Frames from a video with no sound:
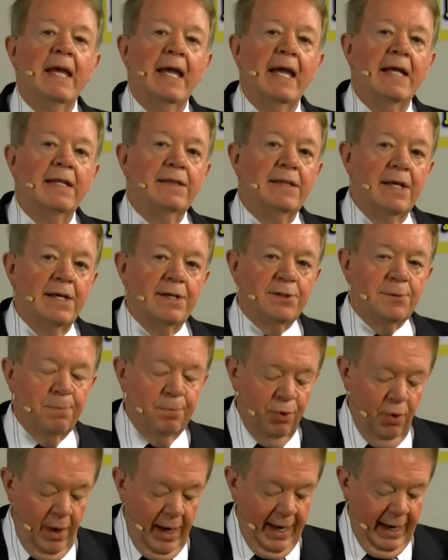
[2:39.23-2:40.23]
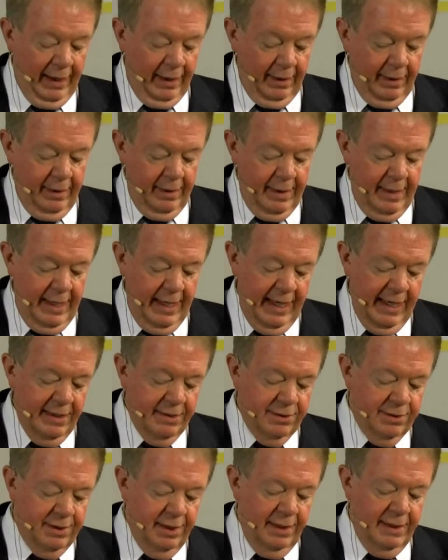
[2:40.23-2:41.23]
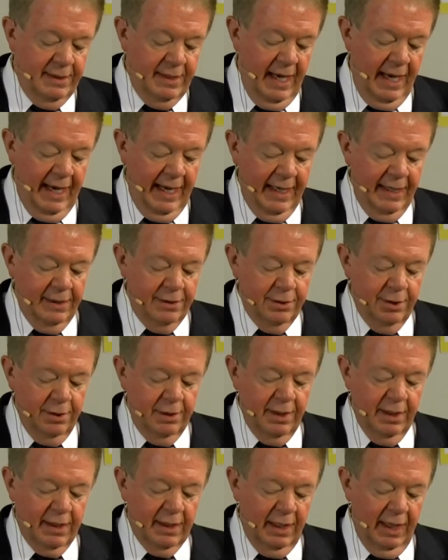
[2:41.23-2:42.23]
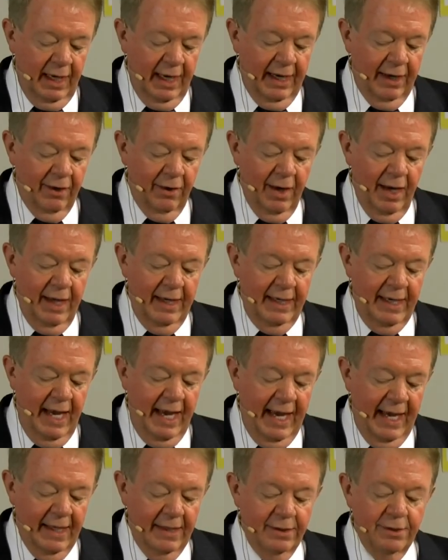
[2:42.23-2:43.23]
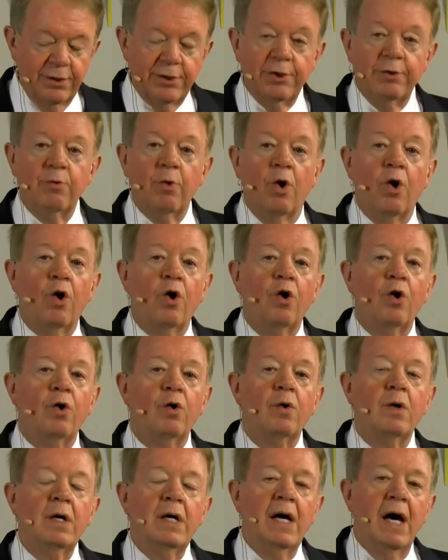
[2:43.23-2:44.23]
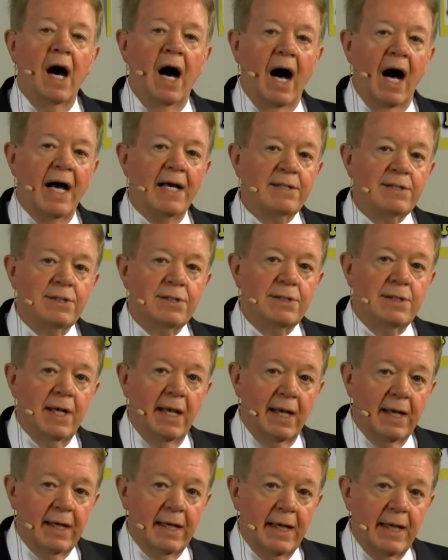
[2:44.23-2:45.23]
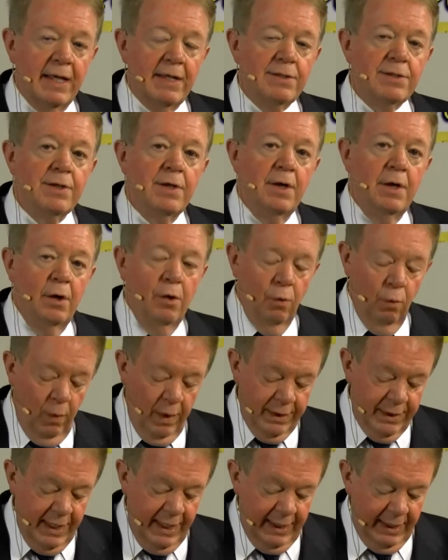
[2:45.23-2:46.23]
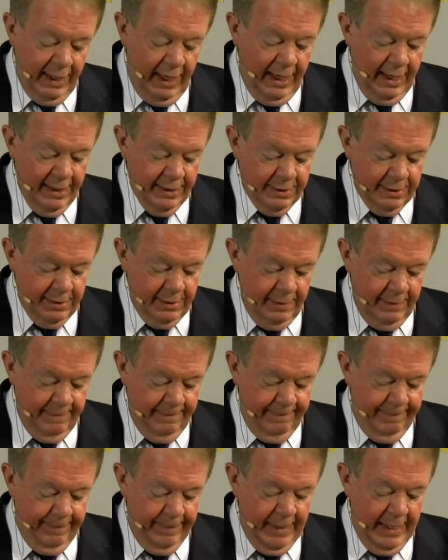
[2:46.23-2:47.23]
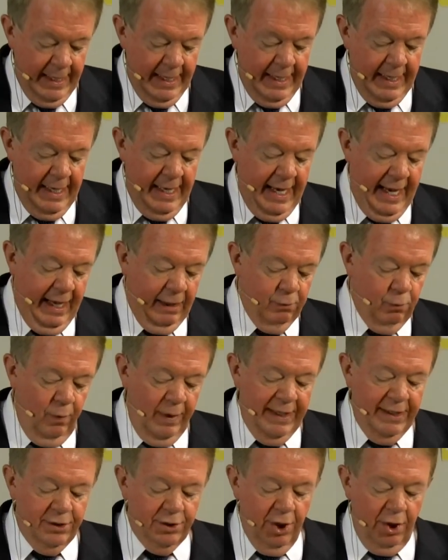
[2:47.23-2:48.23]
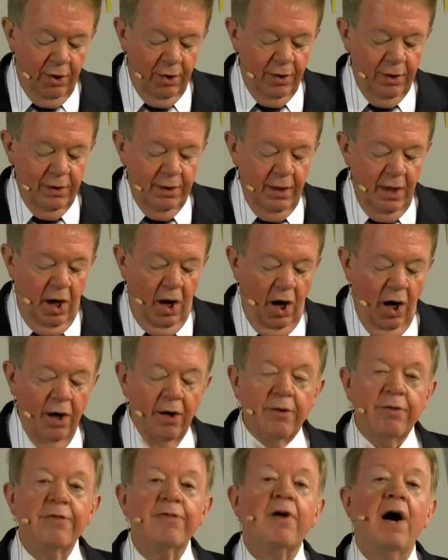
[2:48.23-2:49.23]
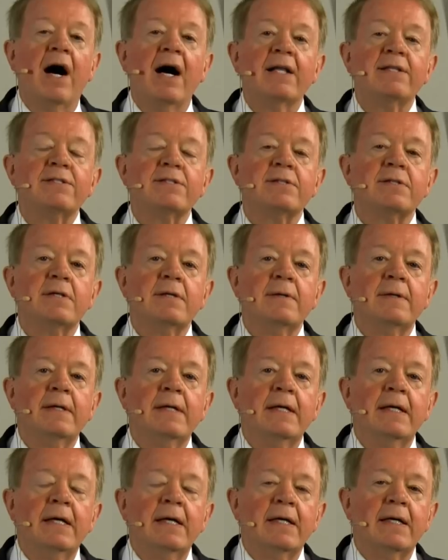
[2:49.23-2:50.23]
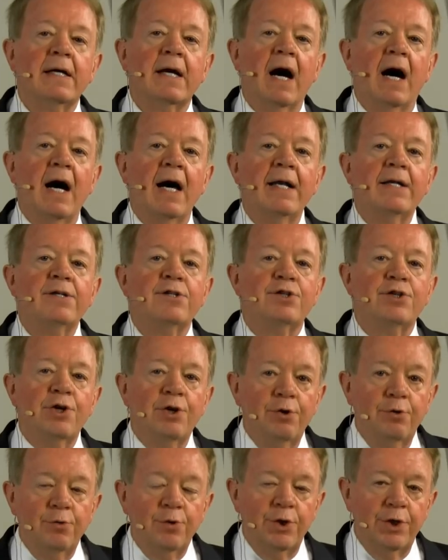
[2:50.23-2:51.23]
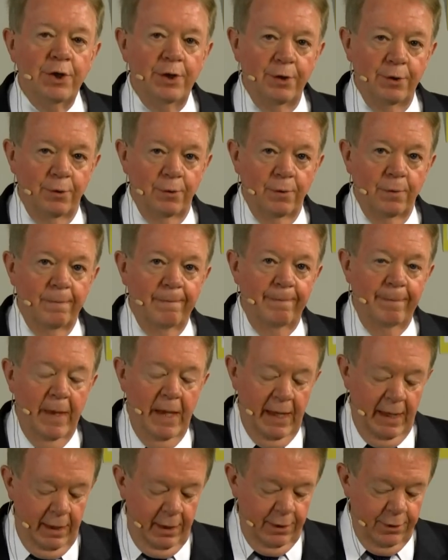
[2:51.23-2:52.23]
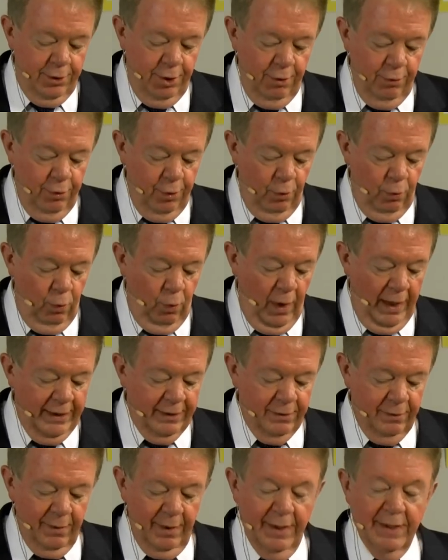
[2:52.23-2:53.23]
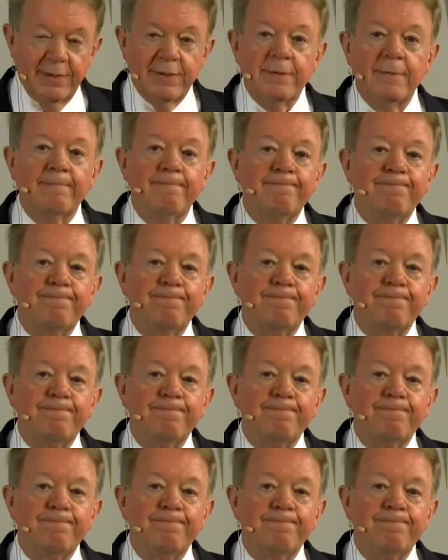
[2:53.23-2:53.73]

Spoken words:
in this prayer, is the day to declare an end to all hostilities within us. And we turn our thoughts, God, to you, to the wondrous,